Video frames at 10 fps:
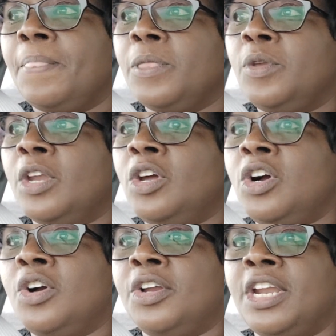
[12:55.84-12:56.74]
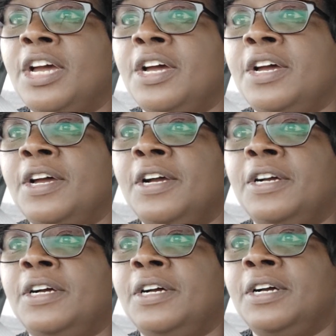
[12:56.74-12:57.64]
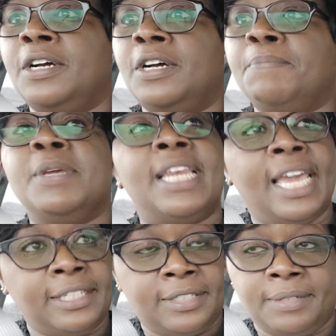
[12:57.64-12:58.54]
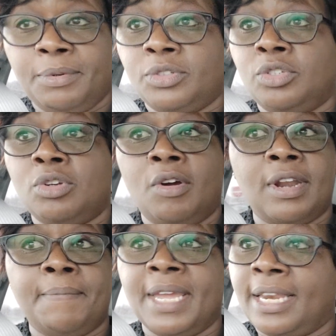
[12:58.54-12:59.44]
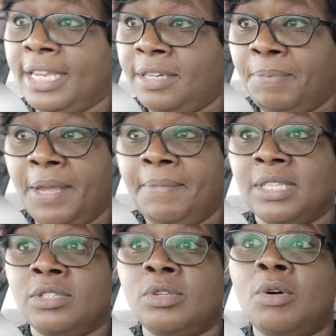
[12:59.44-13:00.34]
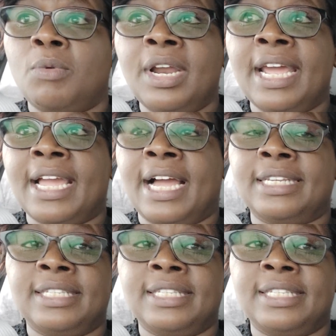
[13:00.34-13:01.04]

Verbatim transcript: you're not gonna uh, be late because you don't want to make late payments so what i can